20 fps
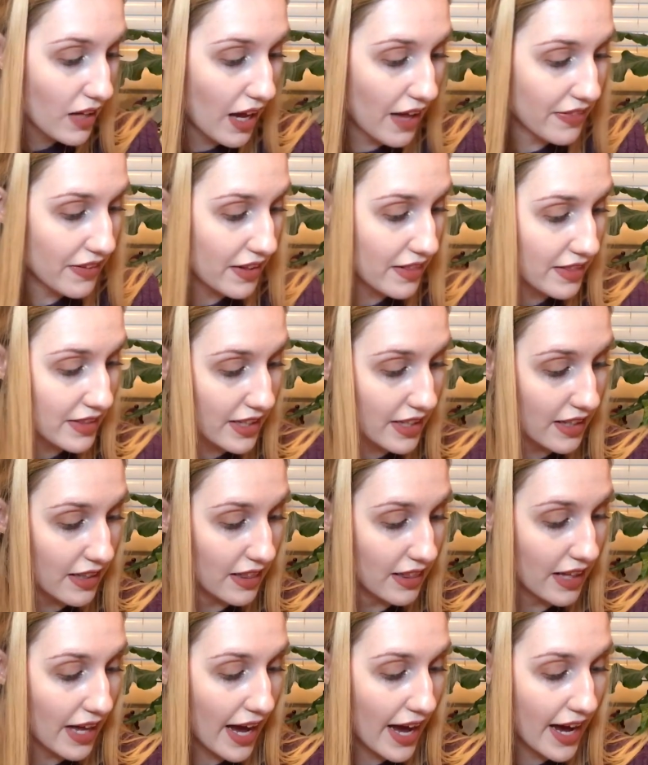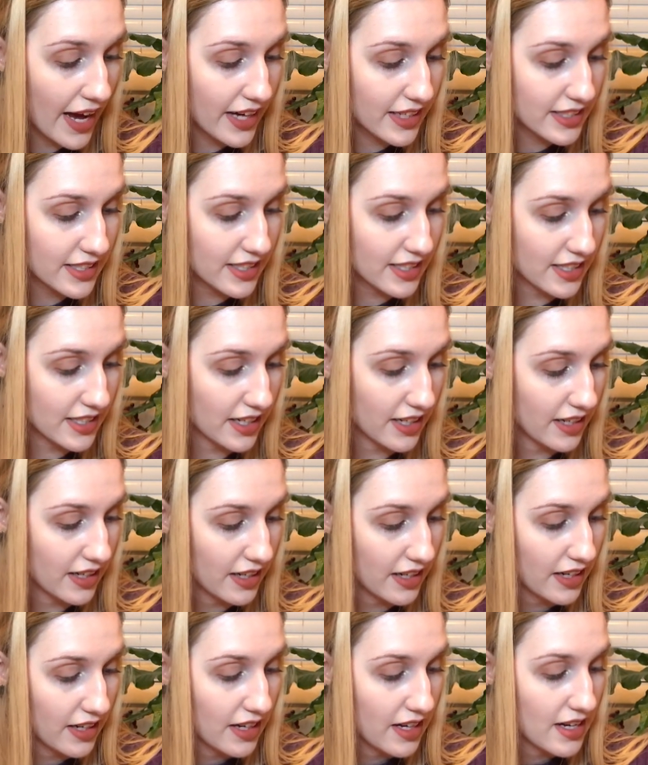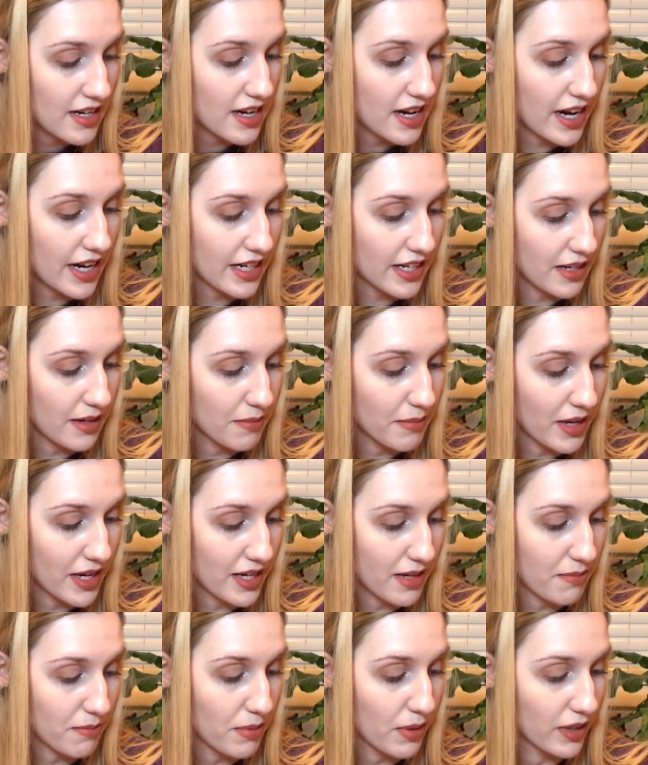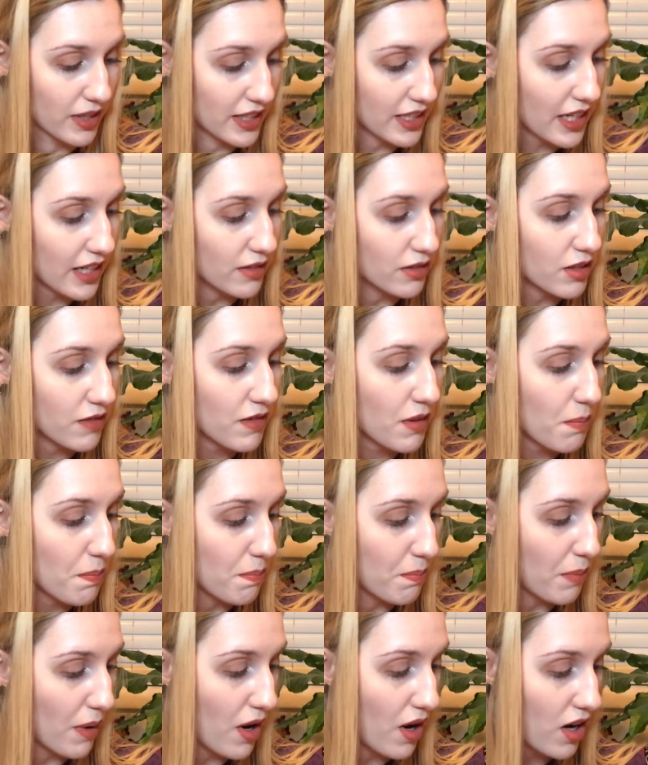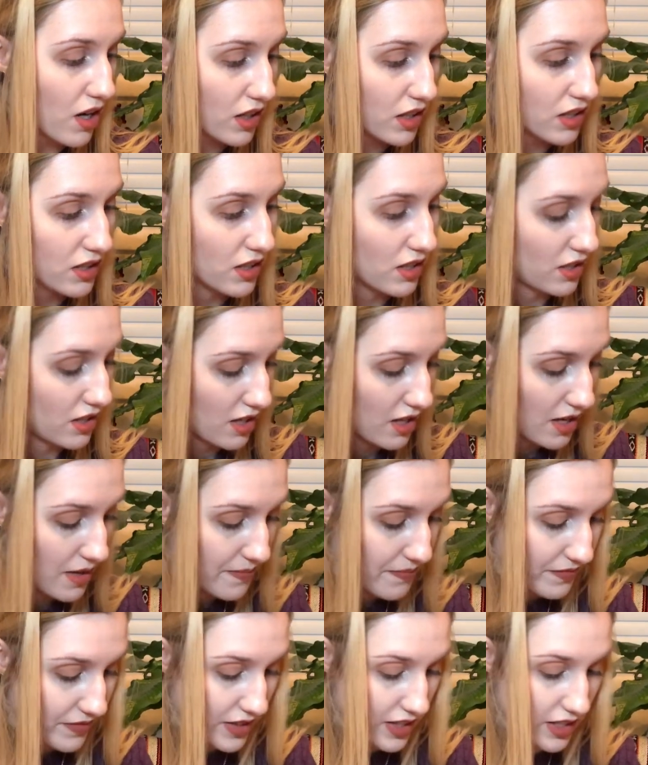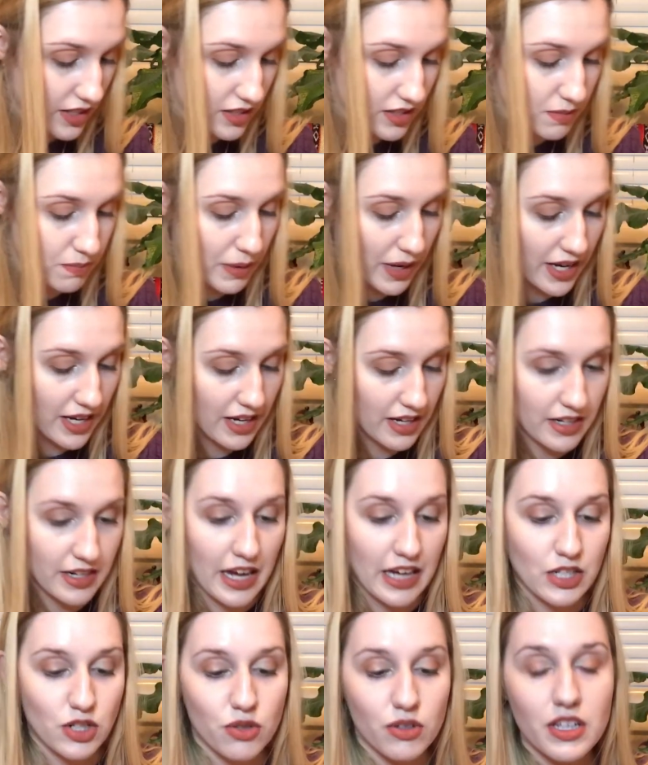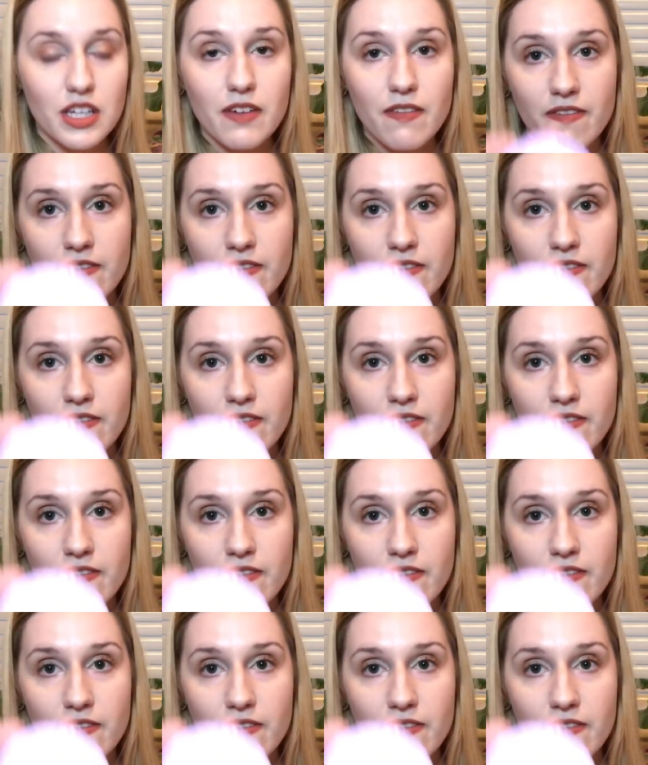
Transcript: And then the last item I am pulling out of the box is by Naturally